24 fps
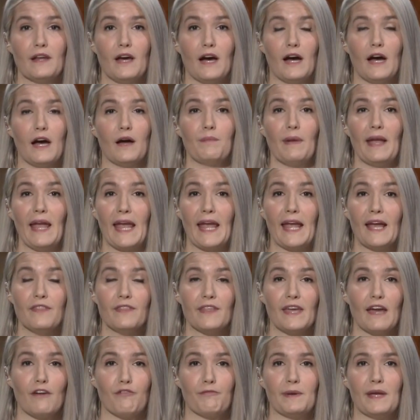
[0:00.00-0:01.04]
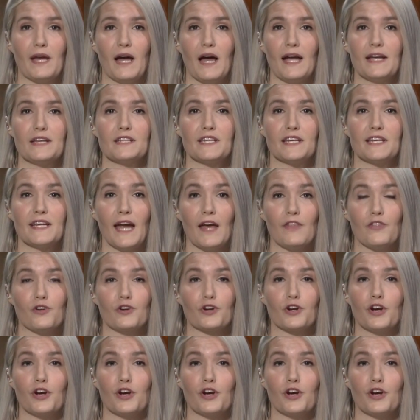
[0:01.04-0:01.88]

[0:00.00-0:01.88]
and the FBI together